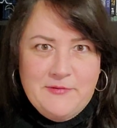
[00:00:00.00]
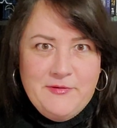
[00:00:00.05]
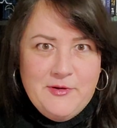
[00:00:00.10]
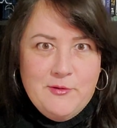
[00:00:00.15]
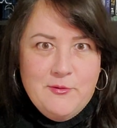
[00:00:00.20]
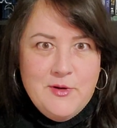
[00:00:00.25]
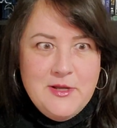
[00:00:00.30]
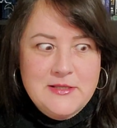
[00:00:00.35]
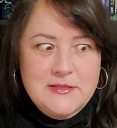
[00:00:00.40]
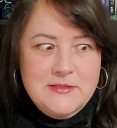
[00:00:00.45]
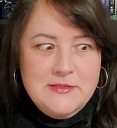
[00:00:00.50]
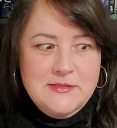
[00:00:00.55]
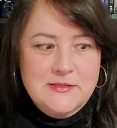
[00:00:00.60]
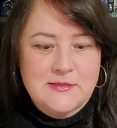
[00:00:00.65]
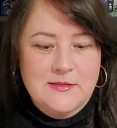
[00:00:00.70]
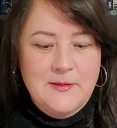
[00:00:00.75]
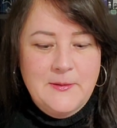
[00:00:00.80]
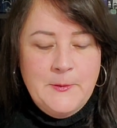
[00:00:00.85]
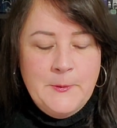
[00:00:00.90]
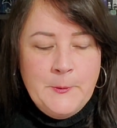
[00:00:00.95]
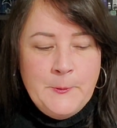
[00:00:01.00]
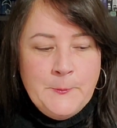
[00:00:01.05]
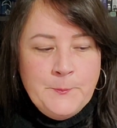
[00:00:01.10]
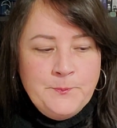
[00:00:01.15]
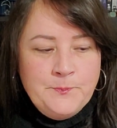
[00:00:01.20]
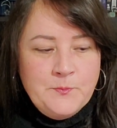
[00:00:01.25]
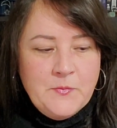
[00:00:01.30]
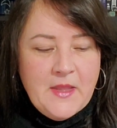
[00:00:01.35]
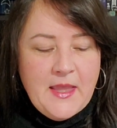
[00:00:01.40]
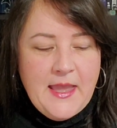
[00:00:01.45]
quits.
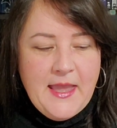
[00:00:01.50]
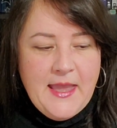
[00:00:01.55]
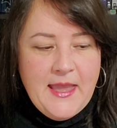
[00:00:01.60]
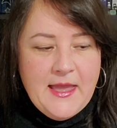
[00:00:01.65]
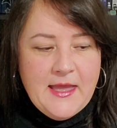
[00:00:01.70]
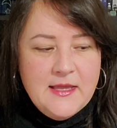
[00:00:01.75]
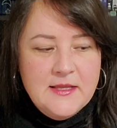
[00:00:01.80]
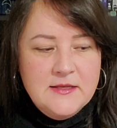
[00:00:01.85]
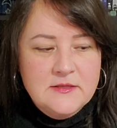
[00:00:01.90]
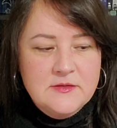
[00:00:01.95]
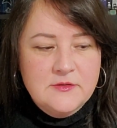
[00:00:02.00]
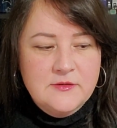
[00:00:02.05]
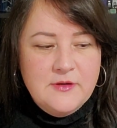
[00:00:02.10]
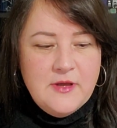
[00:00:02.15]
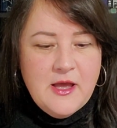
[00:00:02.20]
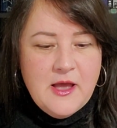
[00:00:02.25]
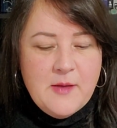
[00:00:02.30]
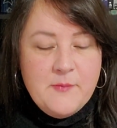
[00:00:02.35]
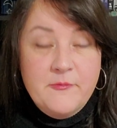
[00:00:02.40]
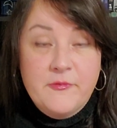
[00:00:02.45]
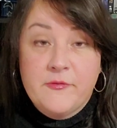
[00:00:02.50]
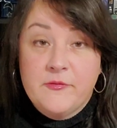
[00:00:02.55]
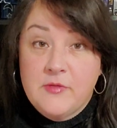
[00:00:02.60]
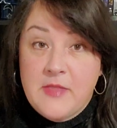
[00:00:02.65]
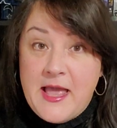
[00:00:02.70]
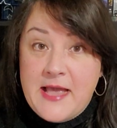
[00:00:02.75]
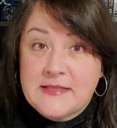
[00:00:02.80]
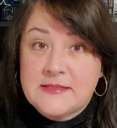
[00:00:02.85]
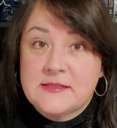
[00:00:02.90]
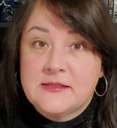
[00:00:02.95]
And
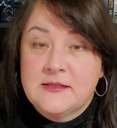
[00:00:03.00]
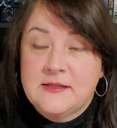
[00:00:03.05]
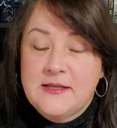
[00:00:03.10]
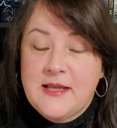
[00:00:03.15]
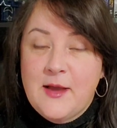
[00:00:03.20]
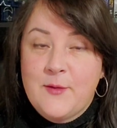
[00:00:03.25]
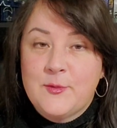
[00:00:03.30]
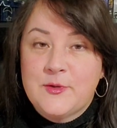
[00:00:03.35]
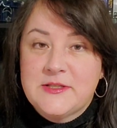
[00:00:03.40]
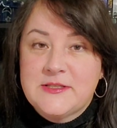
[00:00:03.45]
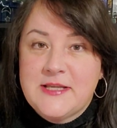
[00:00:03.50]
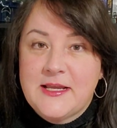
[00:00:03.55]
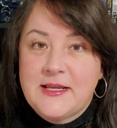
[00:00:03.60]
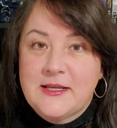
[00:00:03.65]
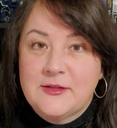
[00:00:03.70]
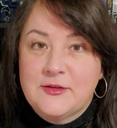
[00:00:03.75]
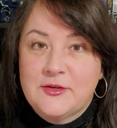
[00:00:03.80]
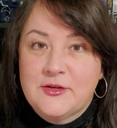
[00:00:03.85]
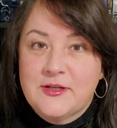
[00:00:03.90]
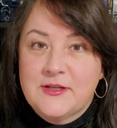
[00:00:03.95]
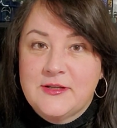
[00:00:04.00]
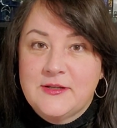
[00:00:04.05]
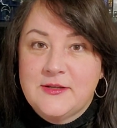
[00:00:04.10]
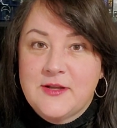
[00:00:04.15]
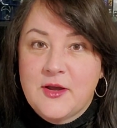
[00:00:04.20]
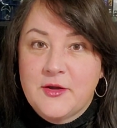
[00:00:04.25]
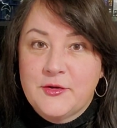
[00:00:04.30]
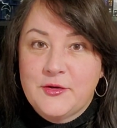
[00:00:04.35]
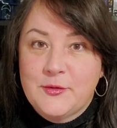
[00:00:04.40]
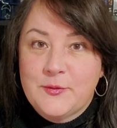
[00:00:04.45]
lastly, I want to take a look at
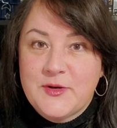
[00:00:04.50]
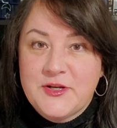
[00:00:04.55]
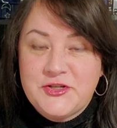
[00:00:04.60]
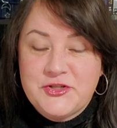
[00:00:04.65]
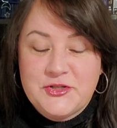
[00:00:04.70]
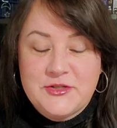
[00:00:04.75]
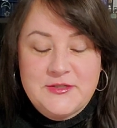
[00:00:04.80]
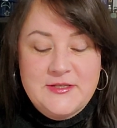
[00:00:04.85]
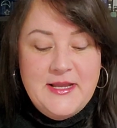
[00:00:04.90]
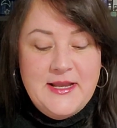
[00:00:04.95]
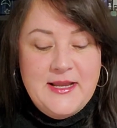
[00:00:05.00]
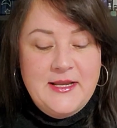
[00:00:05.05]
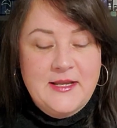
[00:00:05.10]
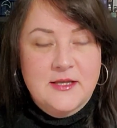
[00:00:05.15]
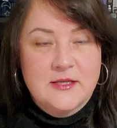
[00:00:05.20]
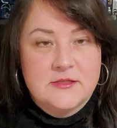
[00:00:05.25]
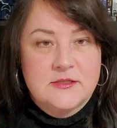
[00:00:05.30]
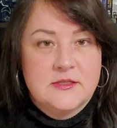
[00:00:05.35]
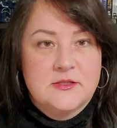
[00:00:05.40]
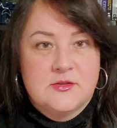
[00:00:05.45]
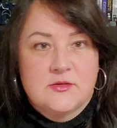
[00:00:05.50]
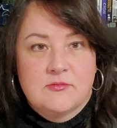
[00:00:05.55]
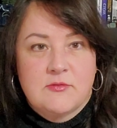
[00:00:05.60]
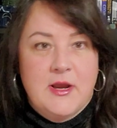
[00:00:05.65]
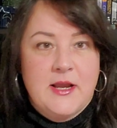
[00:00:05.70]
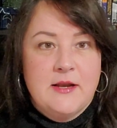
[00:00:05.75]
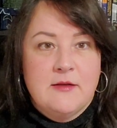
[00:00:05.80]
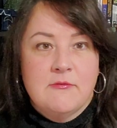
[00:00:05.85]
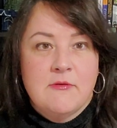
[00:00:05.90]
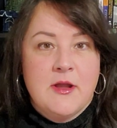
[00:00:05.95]
Inauguration Day because it's
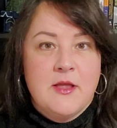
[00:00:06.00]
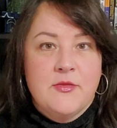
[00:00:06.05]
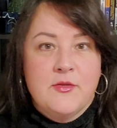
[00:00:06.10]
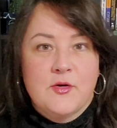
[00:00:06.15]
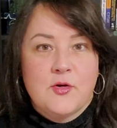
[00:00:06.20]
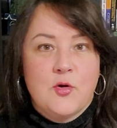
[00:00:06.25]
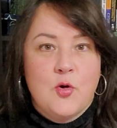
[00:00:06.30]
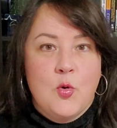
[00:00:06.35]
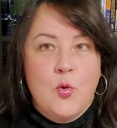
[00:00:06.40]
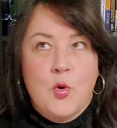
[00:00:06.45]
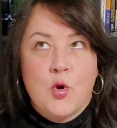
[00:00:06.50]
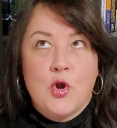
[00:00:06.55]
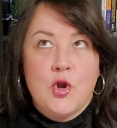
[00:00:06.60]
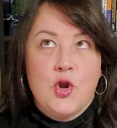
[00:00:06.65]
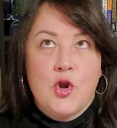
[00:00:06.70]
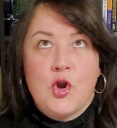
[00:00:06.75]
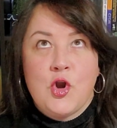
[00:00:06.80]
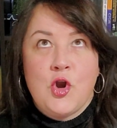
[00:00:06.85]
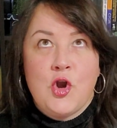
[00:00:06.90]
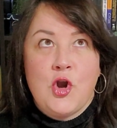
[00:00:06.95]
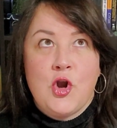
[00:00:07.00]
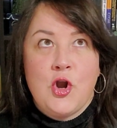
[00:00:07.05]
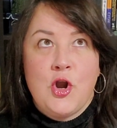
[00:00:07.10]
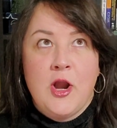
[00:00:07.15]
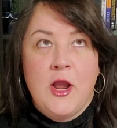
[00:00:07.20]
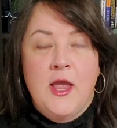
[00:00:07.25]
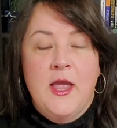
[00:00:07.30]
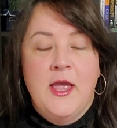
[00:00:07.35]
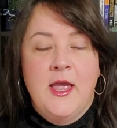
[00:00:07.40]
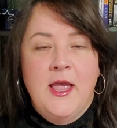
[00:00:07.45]
right around the
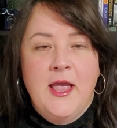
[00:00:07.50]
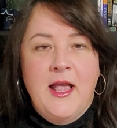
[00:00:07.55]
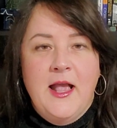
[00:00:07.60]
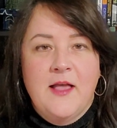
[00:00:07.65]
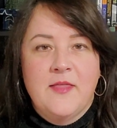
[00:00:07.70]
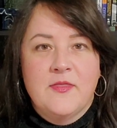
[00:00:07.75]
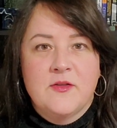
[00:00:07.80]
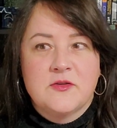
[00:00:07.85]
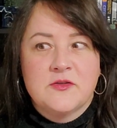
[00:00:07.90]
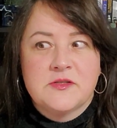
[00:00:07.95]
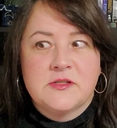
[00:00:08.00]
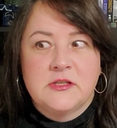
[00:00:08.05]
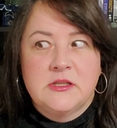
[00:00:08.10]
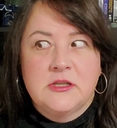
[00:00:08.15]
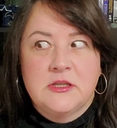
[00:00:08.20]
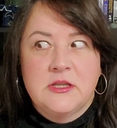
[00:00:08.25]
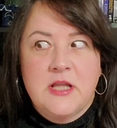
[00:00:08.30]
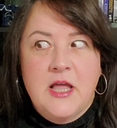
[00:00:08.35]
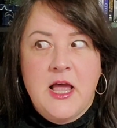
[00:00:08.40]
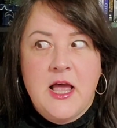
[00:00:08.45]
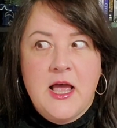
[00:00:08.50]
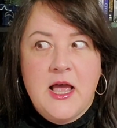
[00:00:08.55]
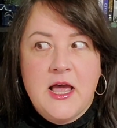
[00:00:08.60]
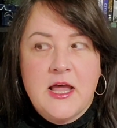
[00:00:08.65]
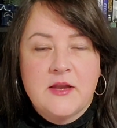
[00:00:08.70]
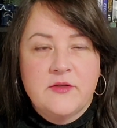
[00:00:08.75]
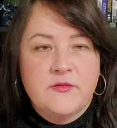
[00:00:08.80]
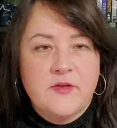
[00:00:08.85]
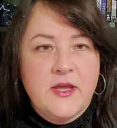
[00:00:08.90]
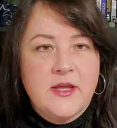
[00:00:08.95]
corner, and there's a
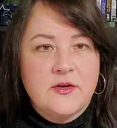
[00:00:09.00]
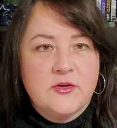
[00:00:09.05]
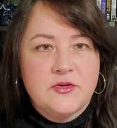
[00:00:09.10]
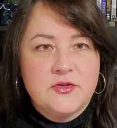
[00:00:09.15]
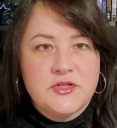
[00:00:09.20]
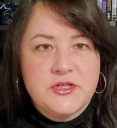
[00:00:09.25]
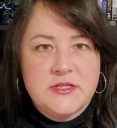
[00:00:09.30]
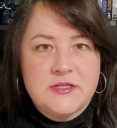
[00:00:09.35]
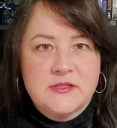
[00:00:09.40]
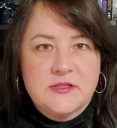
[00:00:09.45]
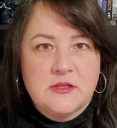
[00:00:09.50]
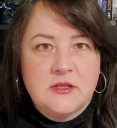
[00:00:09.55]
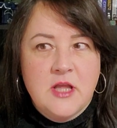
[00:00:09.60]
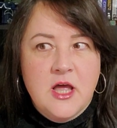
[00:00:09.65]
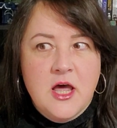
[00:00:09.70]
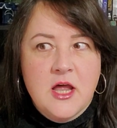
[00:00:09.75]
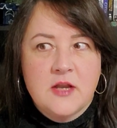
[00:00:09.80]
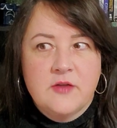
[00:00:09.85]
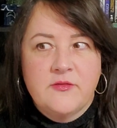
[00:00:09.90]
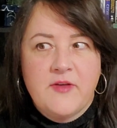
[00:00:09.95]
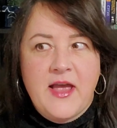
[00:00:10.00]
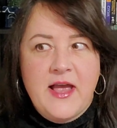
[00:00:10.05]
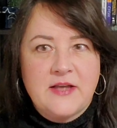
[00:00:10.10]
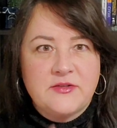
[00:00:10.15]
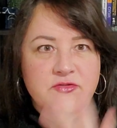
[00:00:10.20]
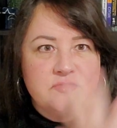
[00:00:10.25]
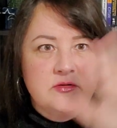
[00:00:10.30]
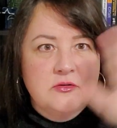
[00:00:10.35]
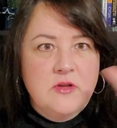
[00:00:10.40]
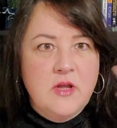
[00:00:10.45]
lot of energies, a lot of
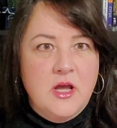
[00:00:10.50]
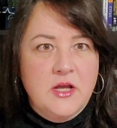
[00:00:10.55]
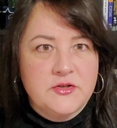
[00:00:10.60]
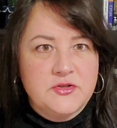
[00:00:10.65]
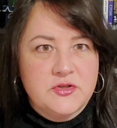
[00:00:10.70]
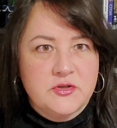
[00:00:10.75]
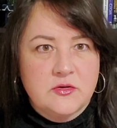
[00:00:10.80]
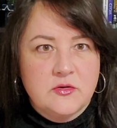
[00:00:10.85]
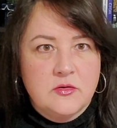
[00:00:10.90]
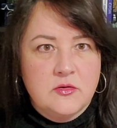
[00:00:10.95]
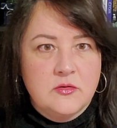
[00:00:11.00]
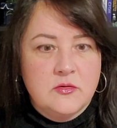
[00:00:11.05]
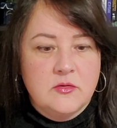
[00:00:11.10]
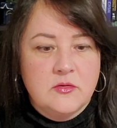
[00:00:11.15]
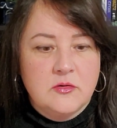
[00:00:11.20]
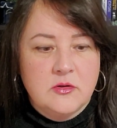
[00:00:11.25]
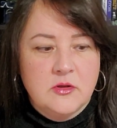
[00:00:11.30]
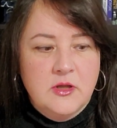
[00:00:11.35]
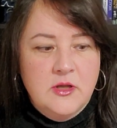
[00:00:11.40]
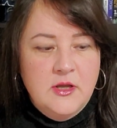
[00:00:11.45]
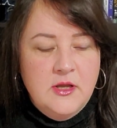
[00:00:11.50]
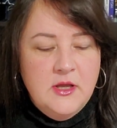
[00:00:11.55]
astrological